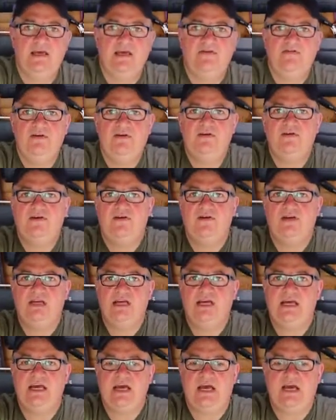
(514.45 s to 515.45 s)
if you look on
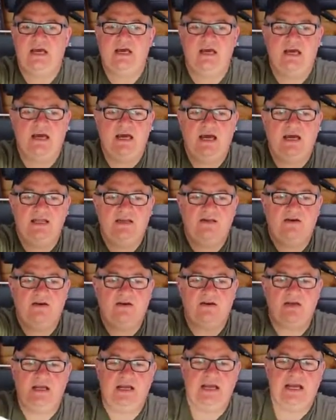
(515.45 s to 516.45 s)
here and
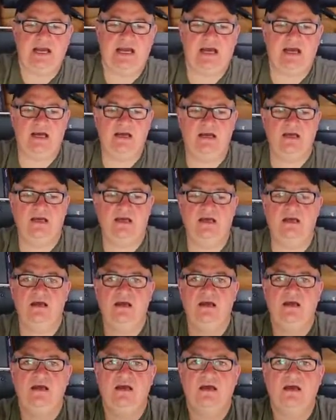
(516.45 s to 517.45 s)
look on here
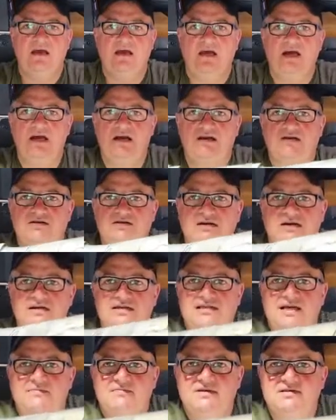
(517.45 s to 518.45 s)
it looks like
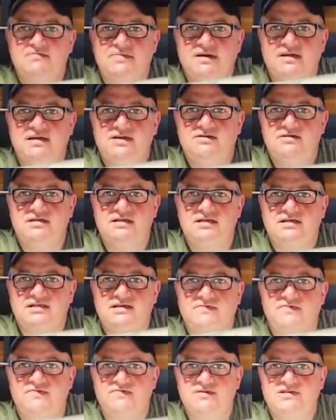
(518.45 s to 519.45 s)
someone's been using it as
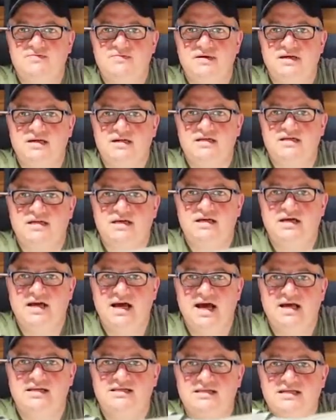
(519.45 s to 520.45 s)
a frisbee. Can you, you
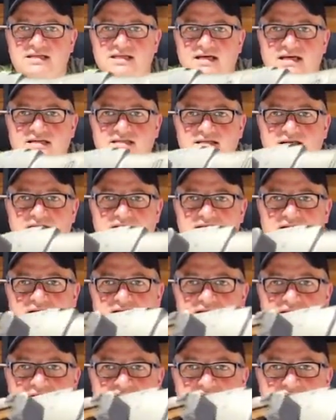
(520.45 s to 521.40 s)
can see that actually because I can